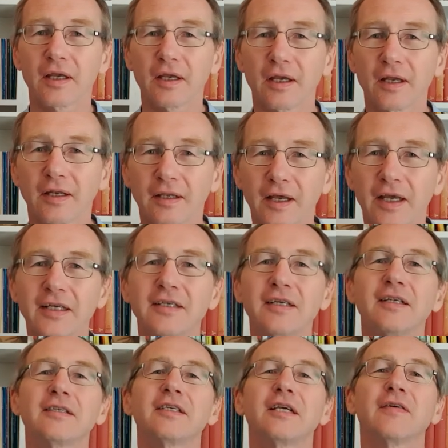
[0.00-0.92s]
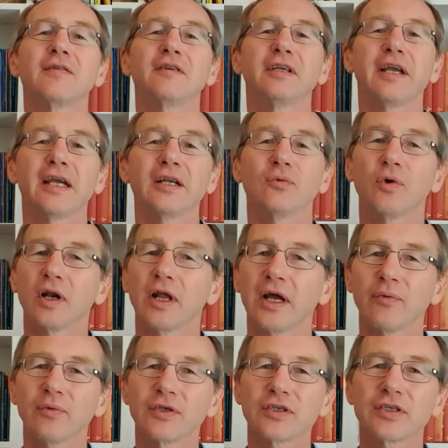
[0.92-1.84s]
In 1978, while
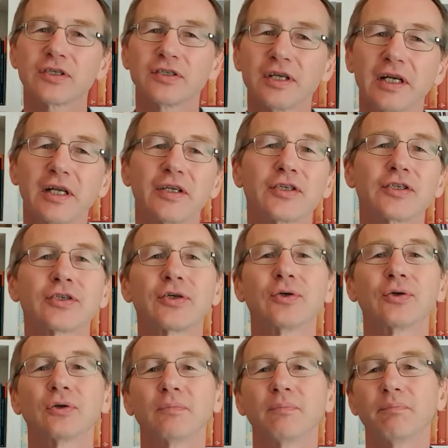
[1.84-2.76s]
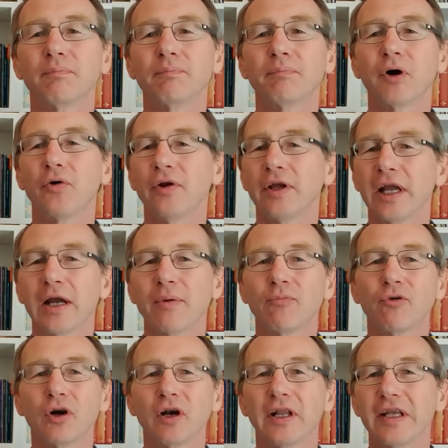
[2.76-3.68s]
I was still at school, Boney
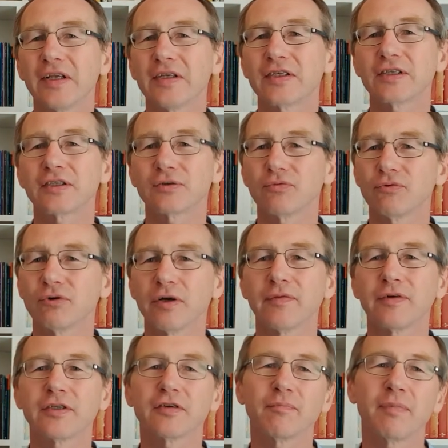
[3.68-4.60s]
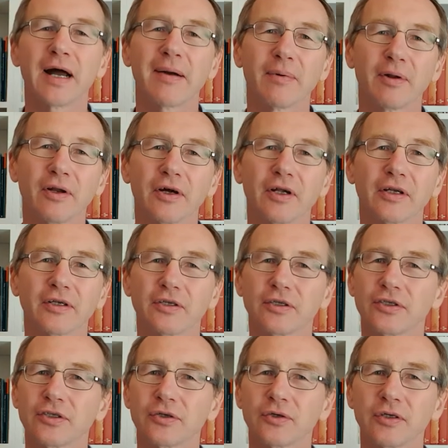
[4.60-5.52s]
M. released The Rivers of Babylon
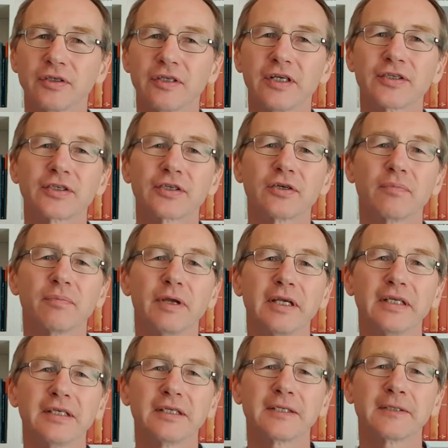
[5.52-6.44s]
to a disco beat.